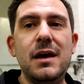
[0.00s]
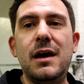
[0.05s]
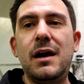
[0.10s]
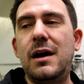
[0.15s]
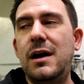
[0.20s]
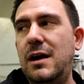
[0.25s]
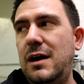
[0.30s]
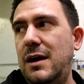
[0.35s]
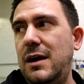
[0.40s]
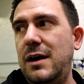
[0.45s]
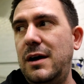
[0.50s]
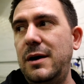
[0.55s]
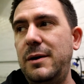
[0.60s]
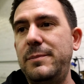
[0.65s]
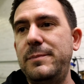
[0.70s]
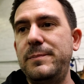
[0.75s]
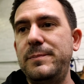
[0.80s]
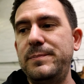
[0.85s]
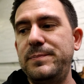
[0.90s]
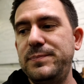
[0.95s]

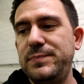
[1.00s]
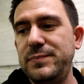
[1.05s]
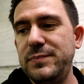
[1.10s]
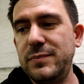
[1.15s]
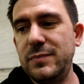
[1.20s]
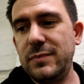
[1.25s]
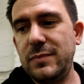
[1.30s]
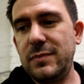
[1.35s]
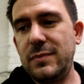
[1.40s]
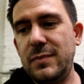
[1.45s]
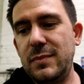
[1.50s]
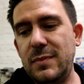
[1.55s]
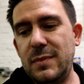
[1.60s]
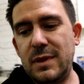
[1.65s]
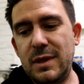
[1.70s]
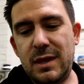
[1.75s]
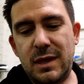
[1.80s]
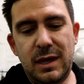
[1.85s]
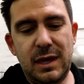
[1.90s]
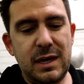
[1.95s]
I
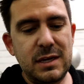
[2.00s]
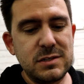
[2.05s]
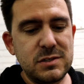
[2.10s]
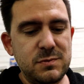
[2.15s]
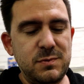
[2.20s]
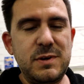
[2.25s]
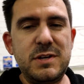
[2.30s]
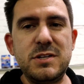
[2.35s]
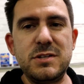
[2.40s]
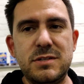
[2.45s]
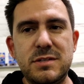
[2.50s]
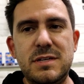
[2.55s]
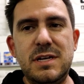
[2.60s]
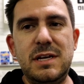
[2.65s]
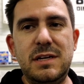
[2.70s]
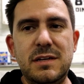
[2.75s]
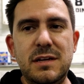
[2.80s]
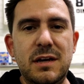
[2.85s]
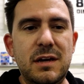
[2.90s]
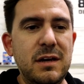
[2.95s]
guess we just
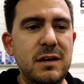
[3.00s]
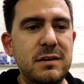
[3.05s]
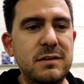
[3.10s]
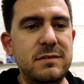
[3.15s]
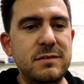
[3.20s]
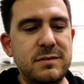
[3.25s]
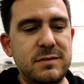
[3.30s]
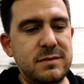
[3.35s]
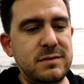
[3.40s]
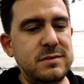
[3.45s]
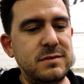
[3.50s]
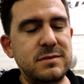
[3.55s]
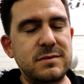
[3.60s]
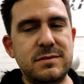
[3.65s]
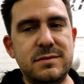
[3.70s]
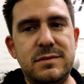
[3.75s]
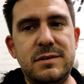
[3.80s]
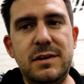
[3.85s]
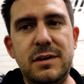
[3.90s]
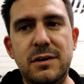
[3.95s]
need to,
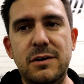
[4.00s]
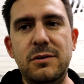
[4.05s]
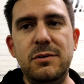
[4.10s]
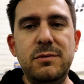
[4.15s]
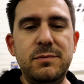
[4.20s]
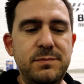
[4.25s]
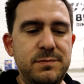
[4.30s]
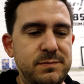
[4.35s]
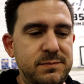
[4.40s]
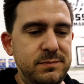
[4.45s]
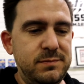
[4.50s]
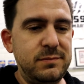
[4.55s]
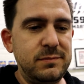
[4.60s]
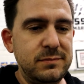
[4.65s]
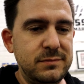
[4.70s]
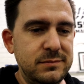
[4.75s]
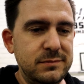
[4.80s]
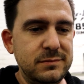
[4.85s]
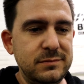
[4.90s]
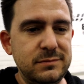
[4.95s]
you know,
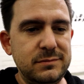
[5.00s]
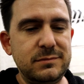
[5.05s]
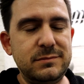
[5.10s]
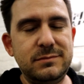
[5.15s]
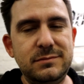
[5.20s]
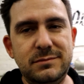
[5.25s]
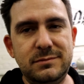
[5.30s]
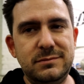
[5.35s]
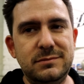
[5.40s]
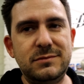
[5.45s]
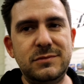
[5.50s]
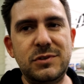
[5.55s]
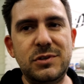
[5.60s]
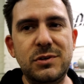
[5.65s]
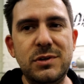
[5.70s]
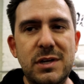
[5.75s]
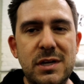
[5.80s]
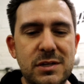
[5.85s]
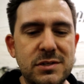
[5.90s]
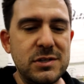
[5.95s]

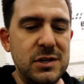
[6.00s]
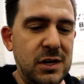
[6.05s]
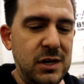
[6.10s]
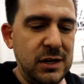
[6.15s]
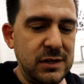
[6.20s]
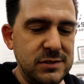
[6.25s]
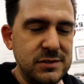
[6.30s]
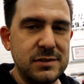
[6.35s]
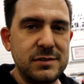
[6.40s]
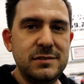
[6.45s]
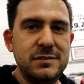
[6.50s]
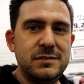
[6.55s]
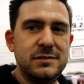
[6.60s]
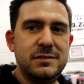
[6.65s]
do the exhaust.